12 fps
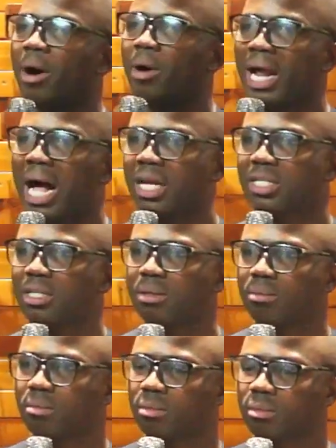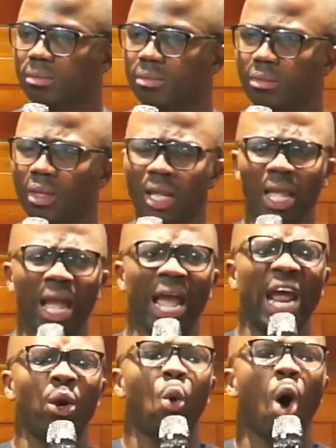us and
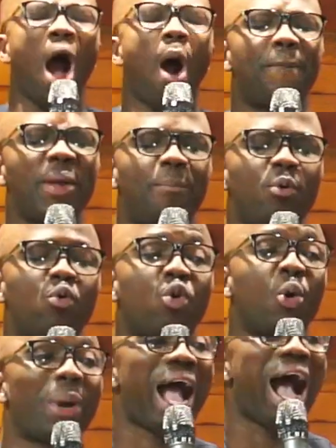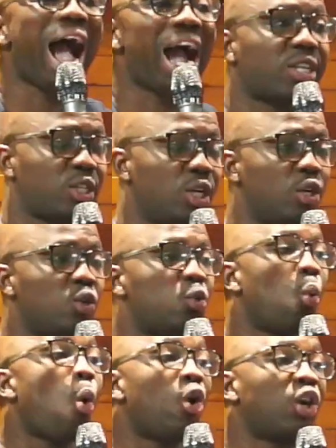how people will react to
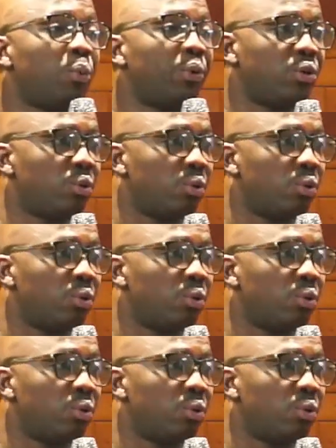what we do.